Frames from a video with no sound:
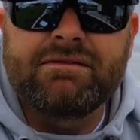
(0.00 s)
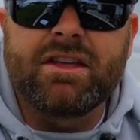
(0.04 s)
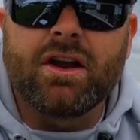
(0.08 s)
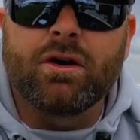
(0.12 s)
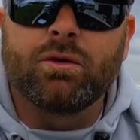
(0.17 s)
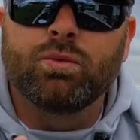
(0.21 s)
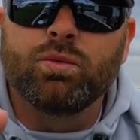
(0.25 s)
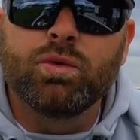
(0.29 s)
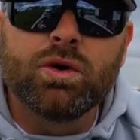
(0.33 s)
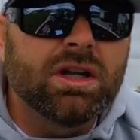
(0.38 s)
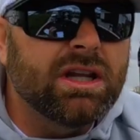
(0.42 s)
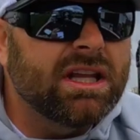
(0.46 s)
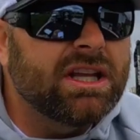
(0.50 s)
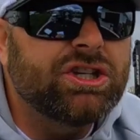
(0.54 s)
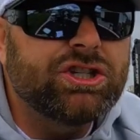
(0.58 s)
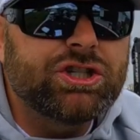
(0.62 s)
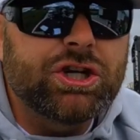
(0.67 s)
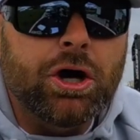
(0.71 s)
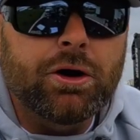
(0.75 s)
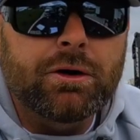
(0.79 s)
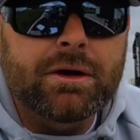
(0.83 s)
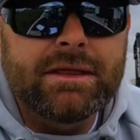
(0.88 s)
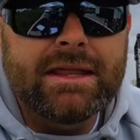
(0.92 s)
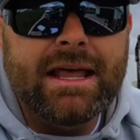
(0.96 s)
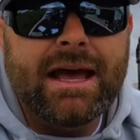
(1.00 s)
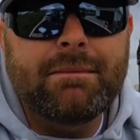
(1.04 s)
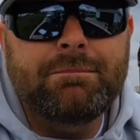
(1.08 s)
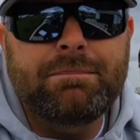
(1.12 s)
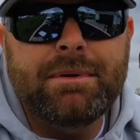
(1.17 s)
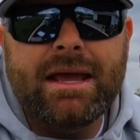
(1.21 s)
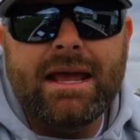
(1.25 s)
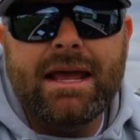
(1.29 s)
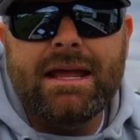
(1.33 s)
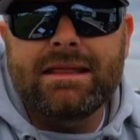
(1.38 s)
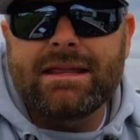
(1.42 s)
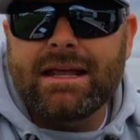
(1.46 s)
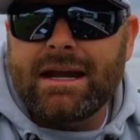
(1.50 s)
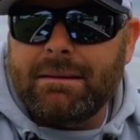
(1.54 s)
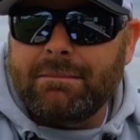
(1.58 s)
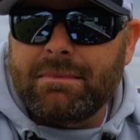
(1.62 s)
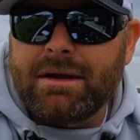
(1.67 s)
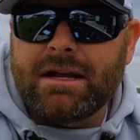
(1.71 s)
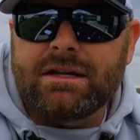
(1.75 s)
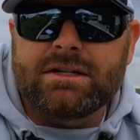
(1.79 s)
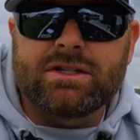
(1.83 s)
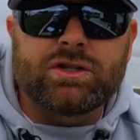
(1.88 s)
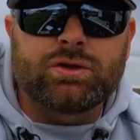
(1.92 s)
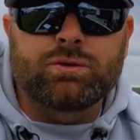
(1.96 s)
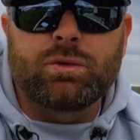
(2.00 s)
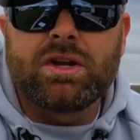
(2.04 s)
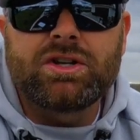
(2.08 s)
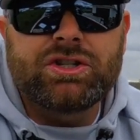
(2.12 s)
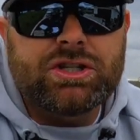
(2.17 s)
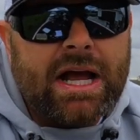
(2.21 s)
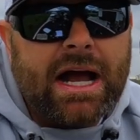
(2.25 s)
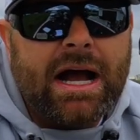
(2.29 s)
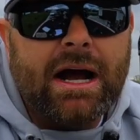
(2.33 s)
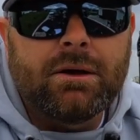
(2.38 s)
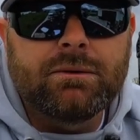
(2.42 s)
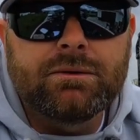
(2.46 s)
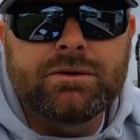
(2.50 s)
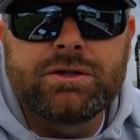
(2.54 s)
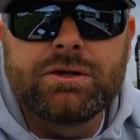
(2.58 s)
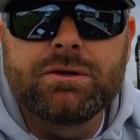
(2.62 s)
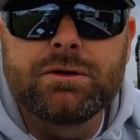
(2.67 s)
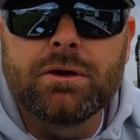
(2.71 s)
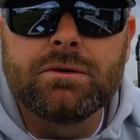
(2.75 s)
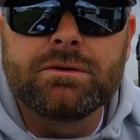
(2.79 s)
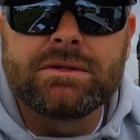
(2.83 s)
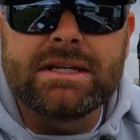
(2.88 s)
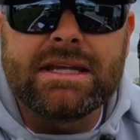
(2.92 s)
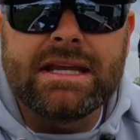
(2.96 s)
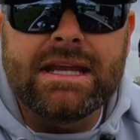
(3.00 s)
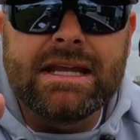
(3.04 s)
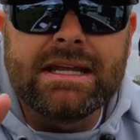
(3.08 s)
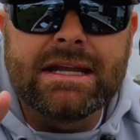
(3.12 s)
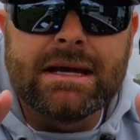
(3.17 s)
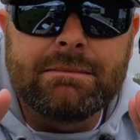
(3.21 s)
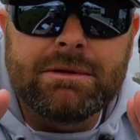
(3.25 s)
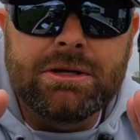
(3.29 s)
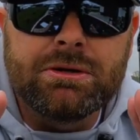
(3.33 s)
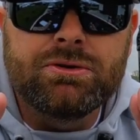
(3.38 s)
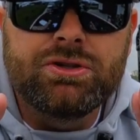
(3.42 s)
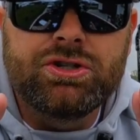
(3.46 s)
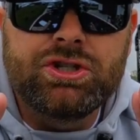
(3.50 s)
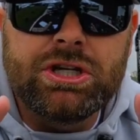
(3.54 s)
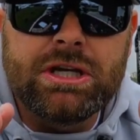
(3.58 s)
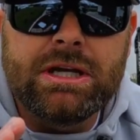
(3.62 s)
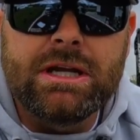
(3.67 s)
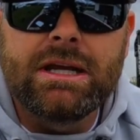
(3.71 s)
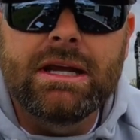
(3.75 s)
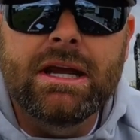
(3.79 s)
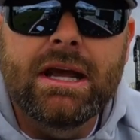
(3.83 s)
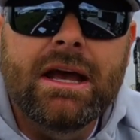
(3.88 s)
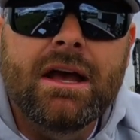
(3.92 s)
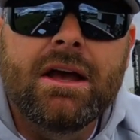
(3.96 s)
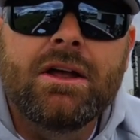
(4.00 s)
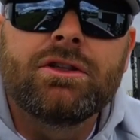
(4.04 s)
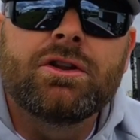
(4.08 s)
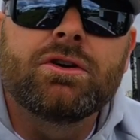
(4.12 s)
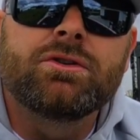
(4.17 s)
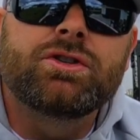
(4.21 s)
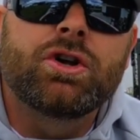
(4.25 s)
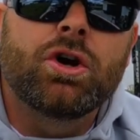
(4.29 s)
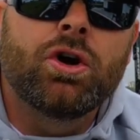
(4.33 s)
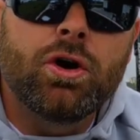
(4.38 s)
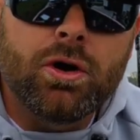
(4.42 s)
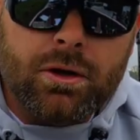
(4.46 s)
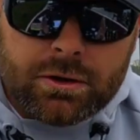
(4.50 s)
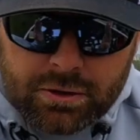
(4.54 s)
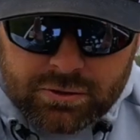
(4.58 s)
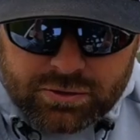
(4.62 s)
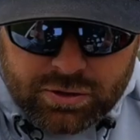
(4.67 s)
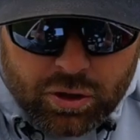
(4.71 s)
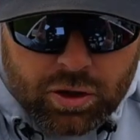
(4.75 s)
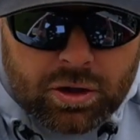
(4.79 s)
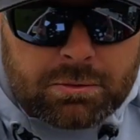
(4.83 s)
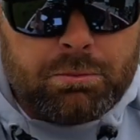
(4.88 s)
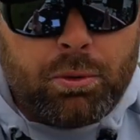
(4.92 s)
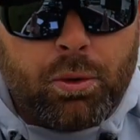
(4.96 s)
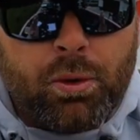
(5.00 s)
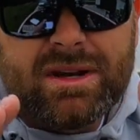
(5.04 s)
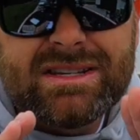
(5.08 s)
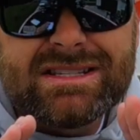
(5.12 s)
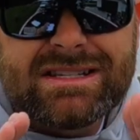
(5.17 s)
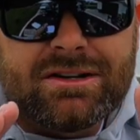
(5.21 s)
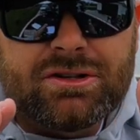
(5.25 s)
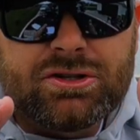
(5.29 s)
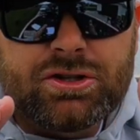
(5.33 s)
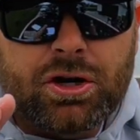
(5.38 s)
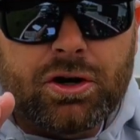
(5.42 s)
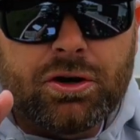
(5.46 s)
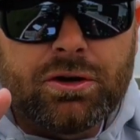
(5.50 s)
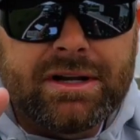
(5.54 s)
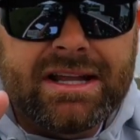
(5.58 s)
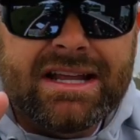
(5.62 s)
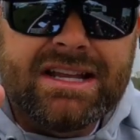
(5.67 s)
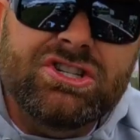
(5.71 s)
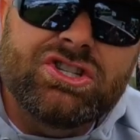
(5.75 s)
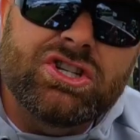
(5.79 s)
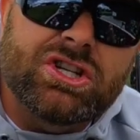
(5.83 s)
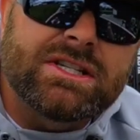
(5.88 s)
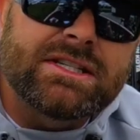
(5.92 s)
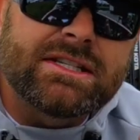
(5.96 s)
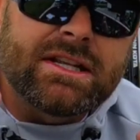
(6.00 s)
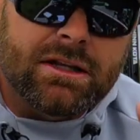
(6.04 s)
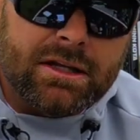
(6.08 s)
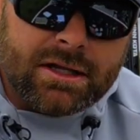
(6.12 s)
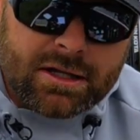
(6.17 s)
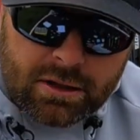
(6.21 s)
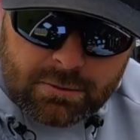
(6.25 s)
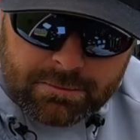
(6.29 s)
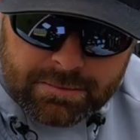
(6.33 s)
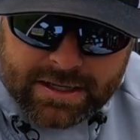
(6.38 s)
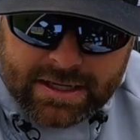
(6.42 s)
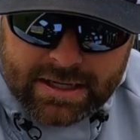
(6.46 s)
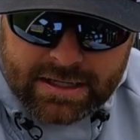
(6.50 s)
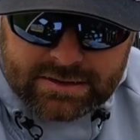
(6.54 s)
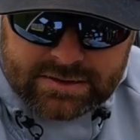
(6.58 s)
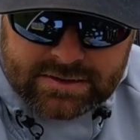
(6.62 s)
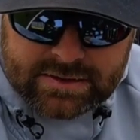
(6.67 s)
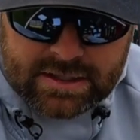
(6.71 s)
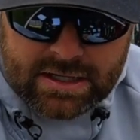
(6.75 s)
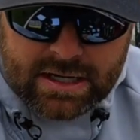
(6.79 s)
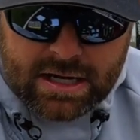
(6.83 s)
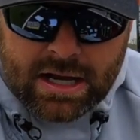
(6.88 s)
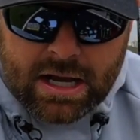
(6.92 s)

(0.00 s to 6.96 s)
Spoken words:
they're really choking that bait, then I'm gonna switch out to those EWG, those hook points that are turned in just a little bit.